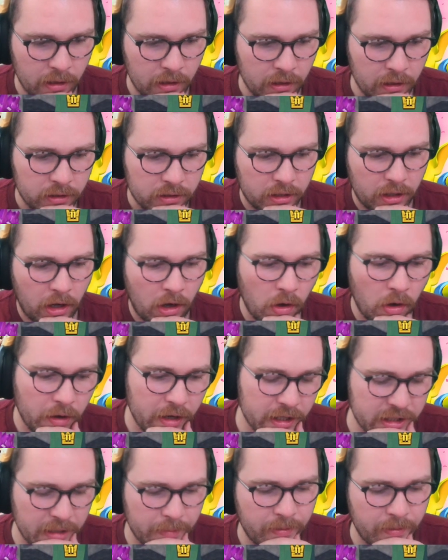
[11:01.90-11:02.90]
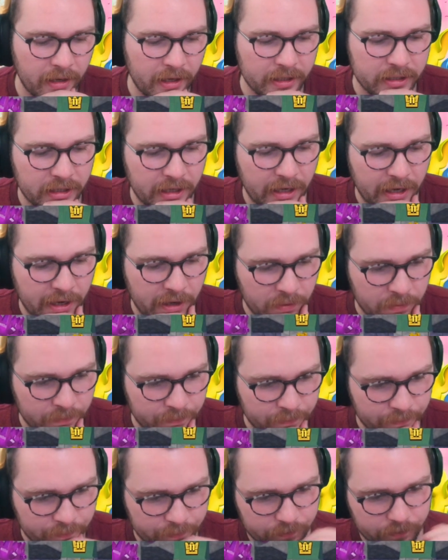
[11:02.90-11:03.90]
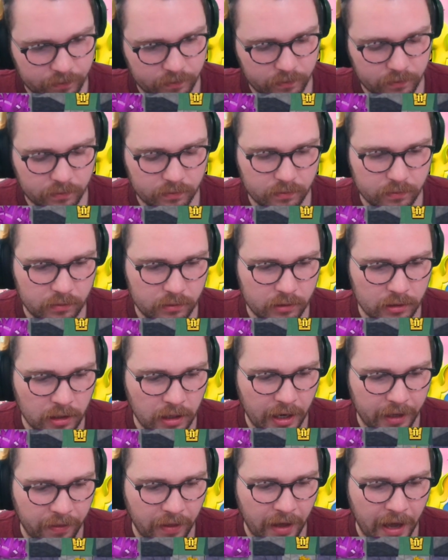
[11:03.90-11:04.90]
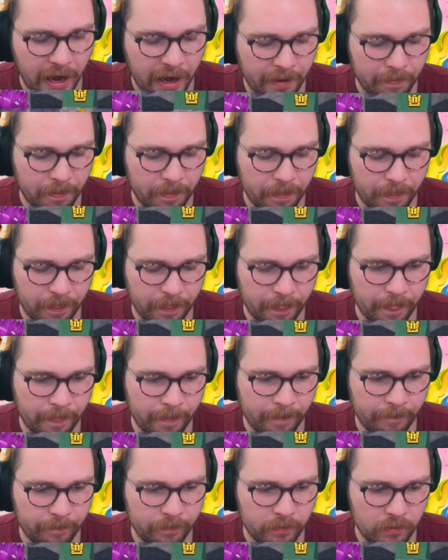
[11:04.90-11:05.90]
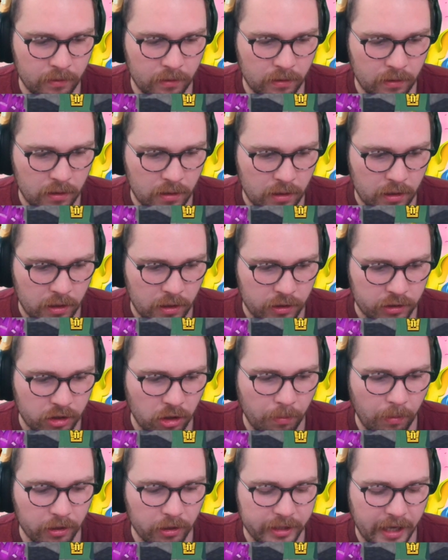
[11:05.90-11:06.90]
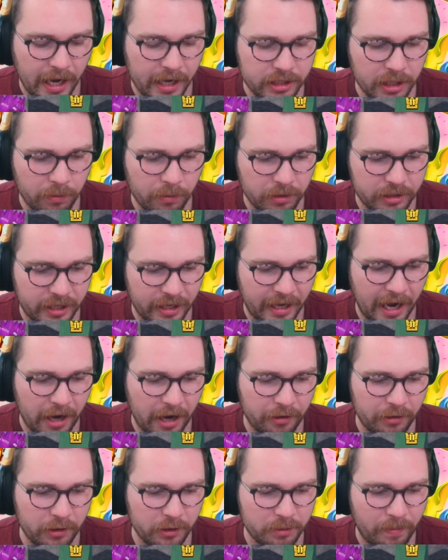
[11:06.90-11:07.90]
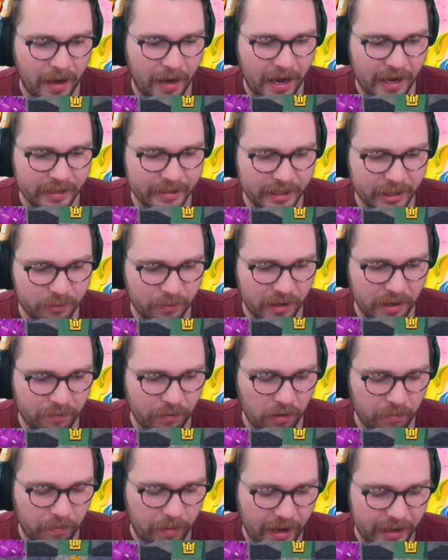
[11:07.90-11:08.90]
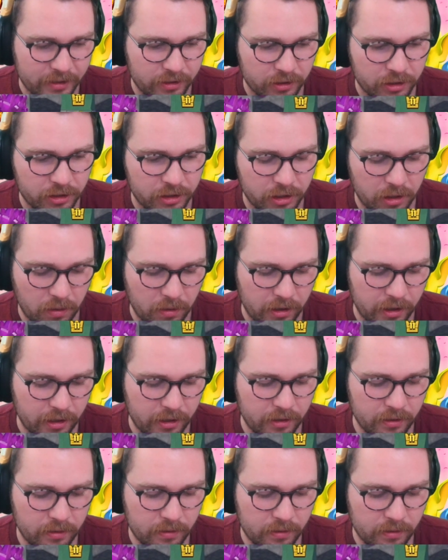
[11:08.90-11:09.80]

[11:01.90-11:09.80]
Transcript: He's going to all get DPS down. Like that. Snowballs actually won't take care of those Bats. That's why Evolved Bats are so good.